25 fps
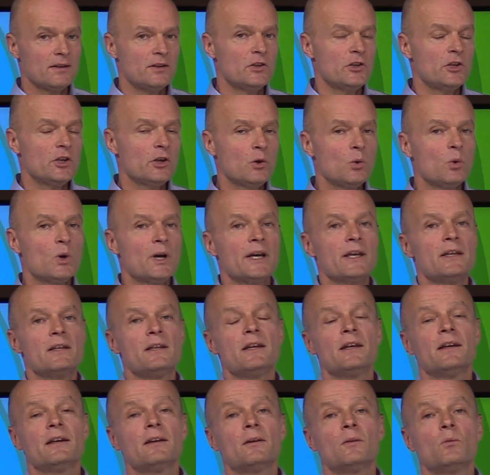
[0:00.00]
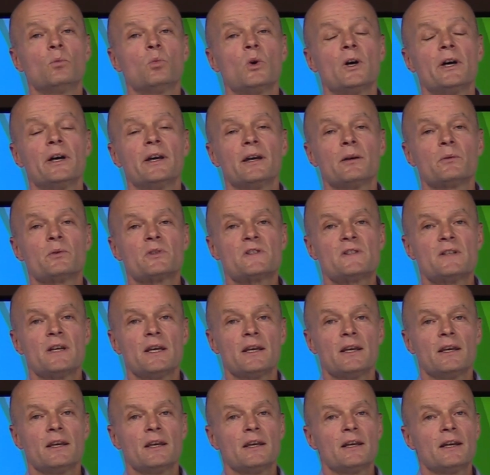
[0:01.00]
no idea why I was
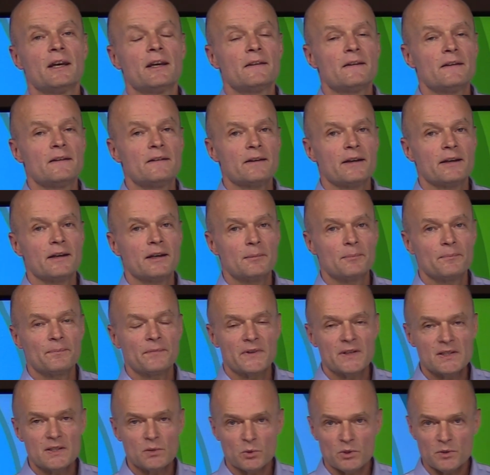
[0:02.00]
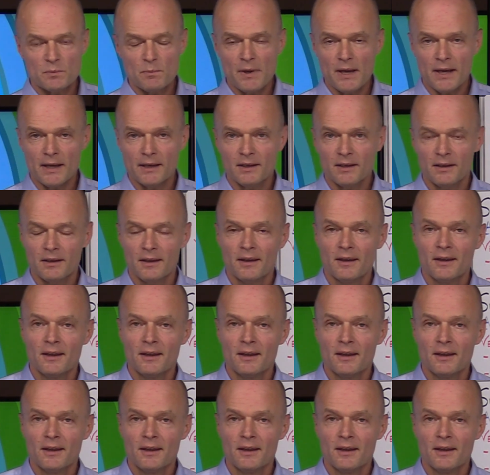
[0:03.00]
taking it at the time. This was back